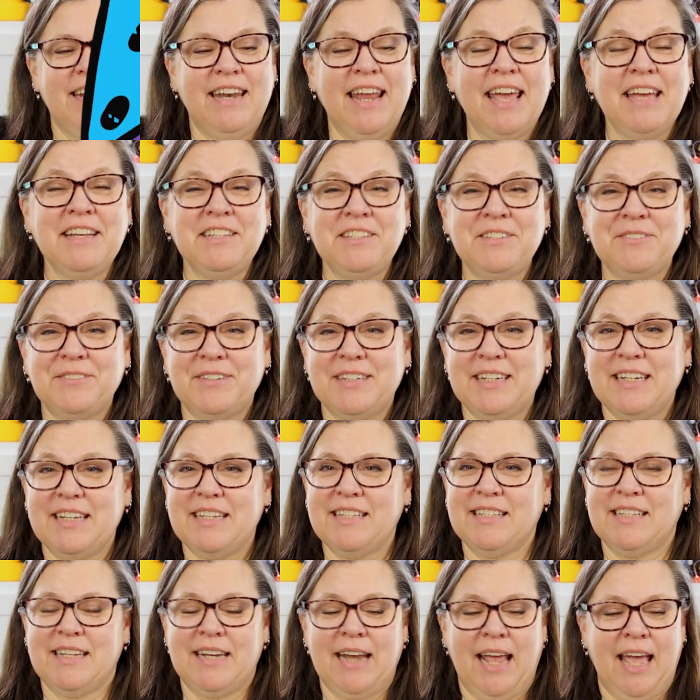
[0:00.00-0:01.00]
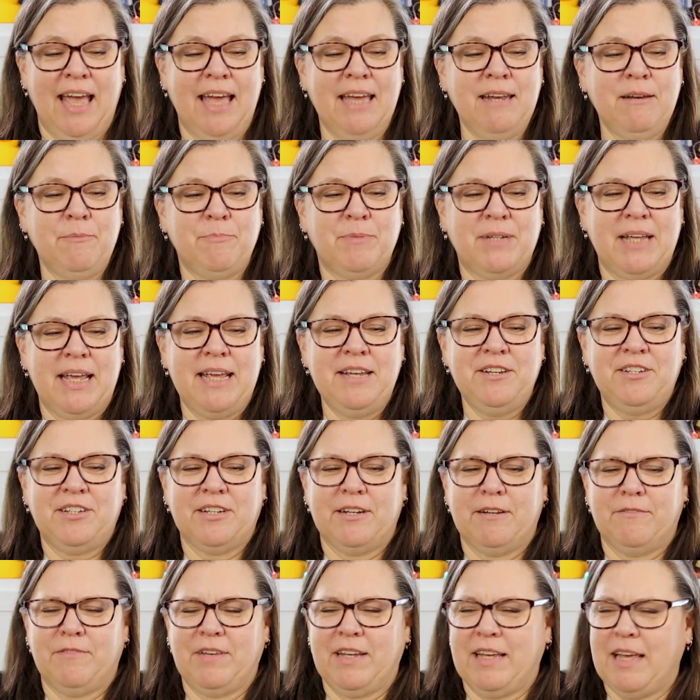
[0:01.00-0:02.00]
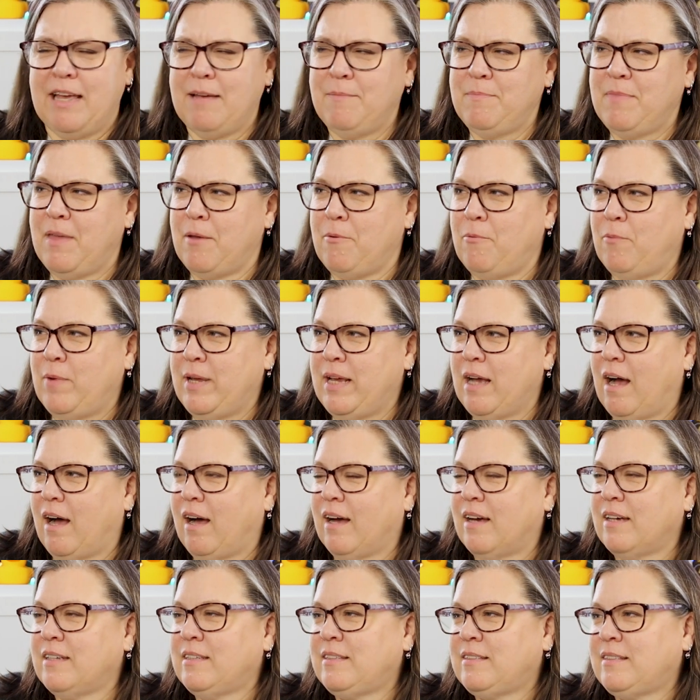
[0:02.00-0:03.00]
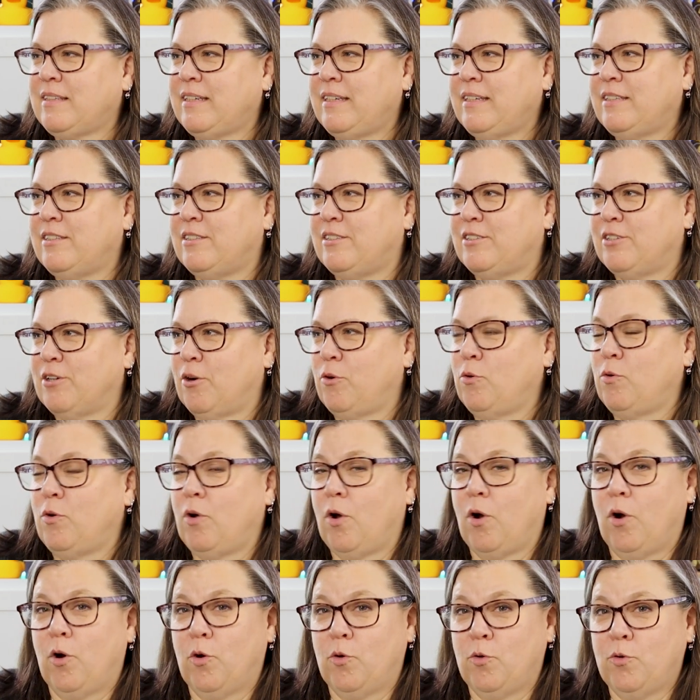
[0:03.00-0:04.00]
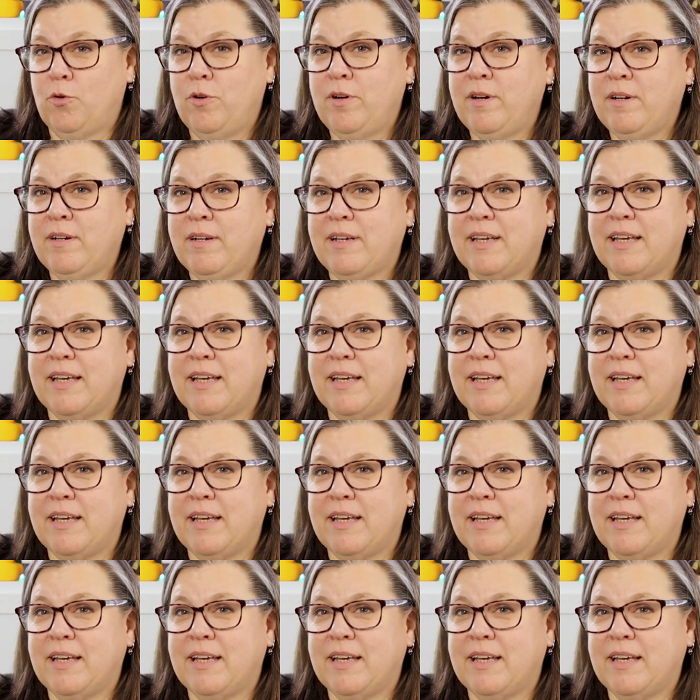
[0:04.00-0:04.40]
next one is an adaptation of a game that we oddly don't own,